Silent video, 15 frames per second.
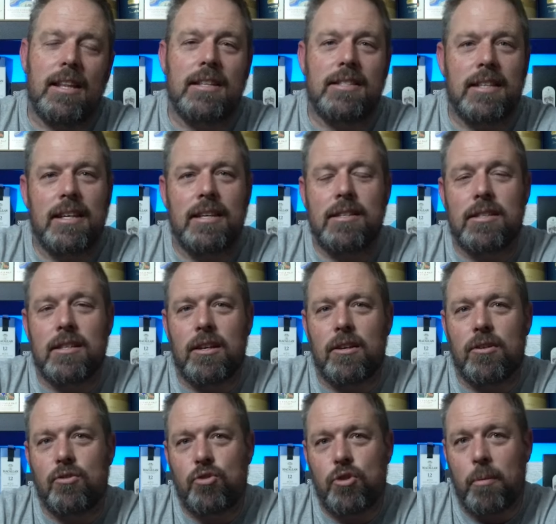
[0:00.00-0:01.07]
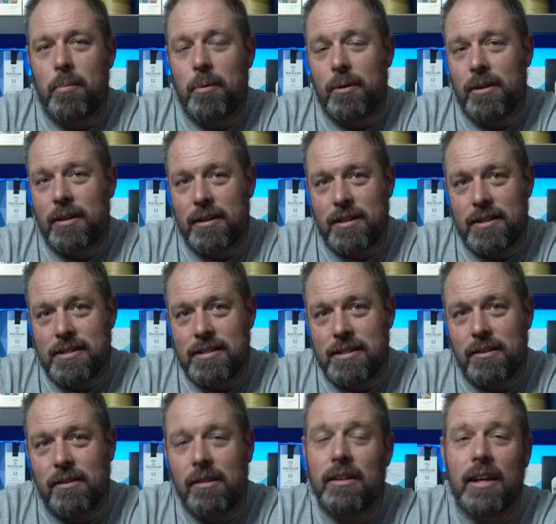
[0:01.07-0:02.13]
this is triple
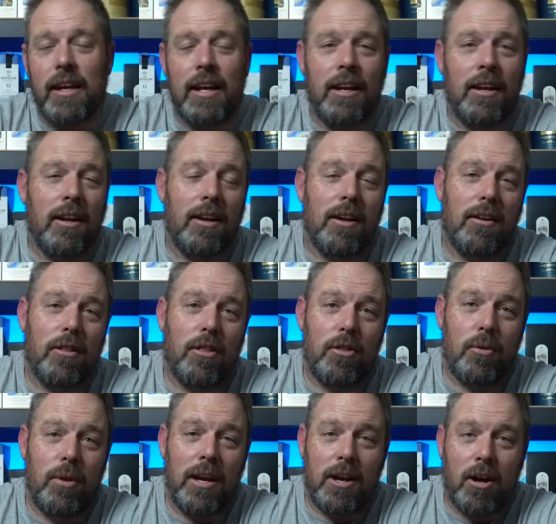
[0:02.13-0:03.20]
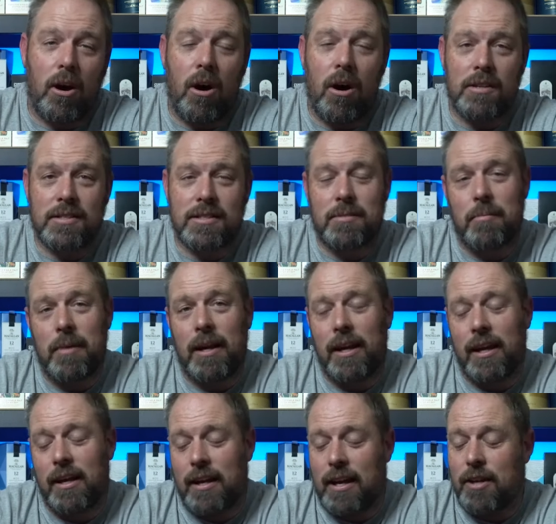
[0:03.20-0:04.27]
distilled in three casks,
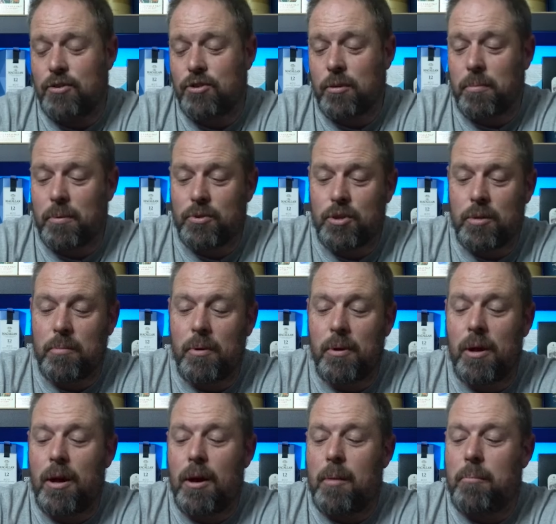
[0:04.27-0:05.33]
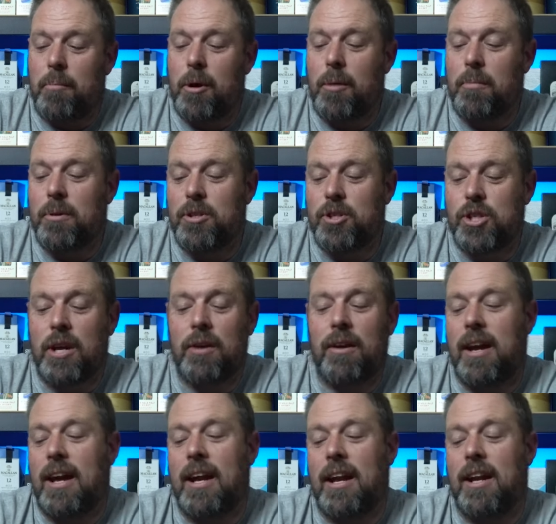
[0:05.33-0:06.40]
making it a triple triple, bourbon,
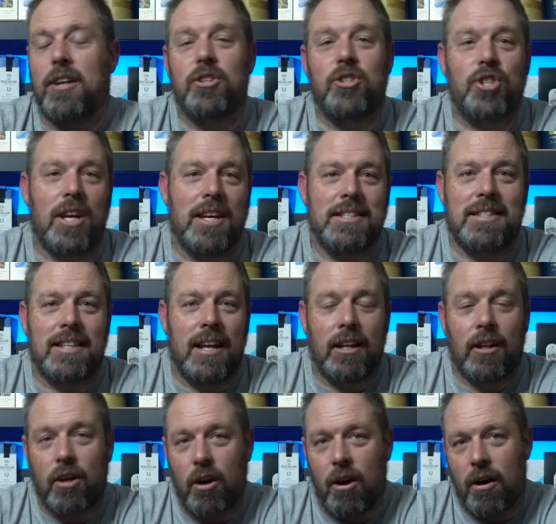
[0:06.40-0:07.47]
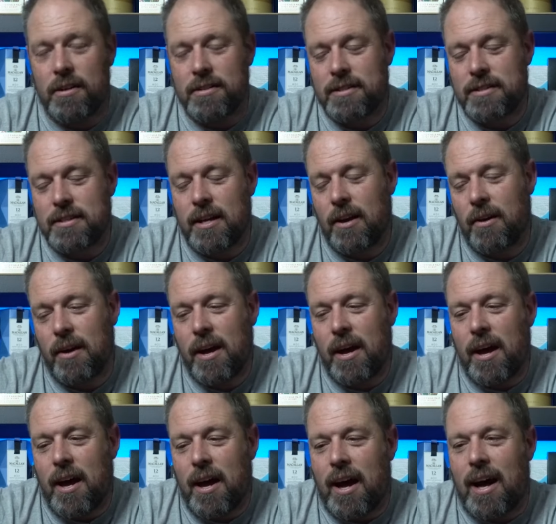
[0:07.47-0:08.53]
sherry, and chestnut casks. Now,
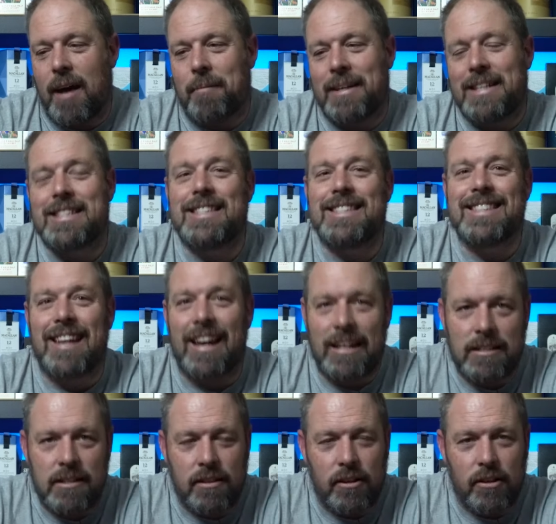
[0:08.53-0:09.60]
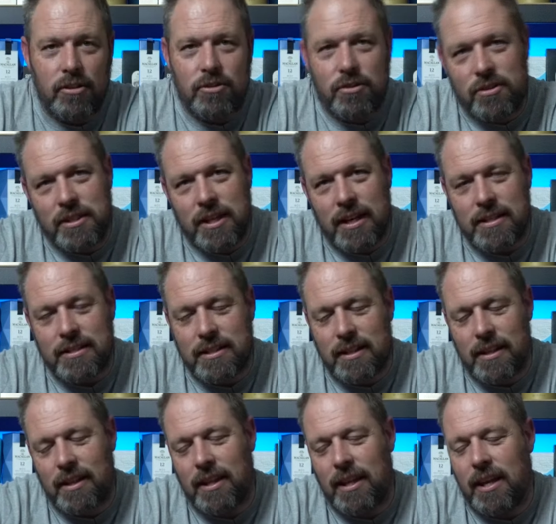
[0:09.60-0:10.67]
I'm excited to taste
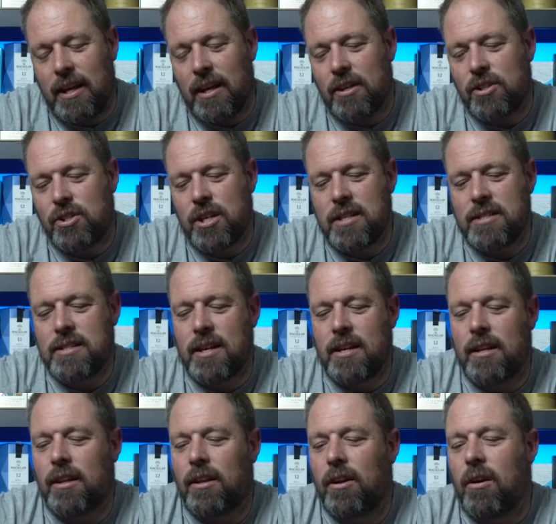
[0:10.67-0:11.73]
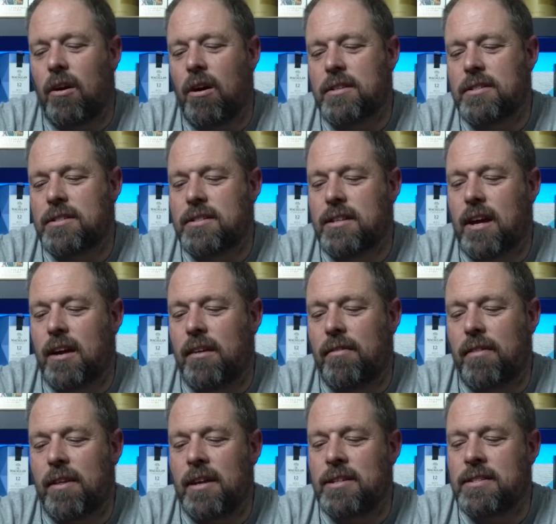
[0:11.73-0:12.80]
the chestnut cask side of
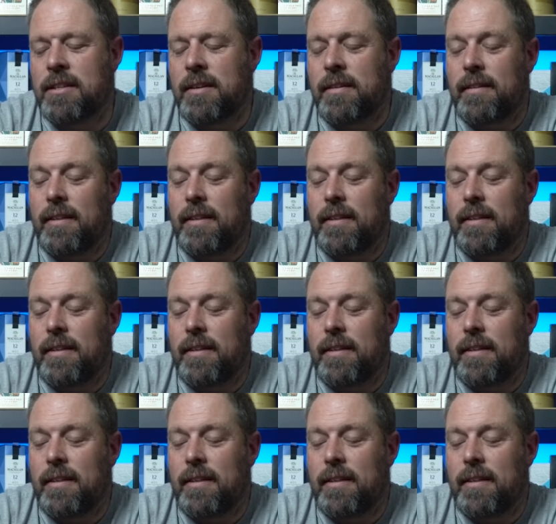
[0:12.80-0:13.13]
things.